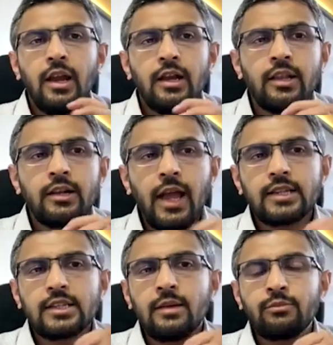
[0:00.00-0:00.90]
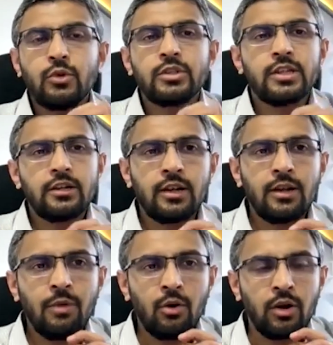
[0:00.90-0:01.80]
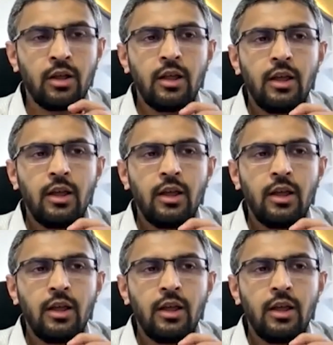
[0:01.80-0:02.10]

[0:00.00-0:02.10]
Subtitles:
and the tax comes to a certain amount,